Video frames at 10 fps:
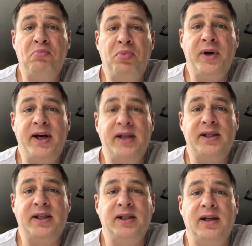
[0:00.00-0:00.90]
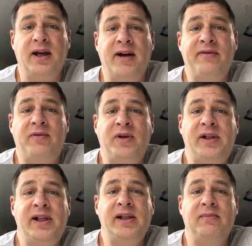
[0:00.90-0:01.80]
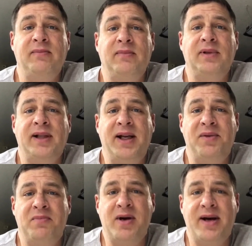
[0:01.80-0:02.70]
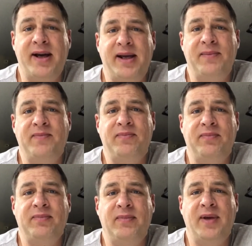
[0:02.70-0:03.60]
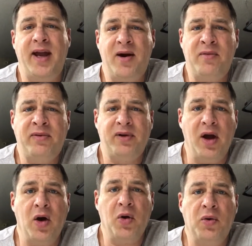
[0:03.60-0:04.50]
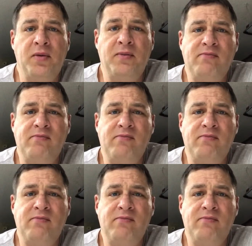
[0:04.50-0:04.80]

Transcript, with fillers: but I've really let my health go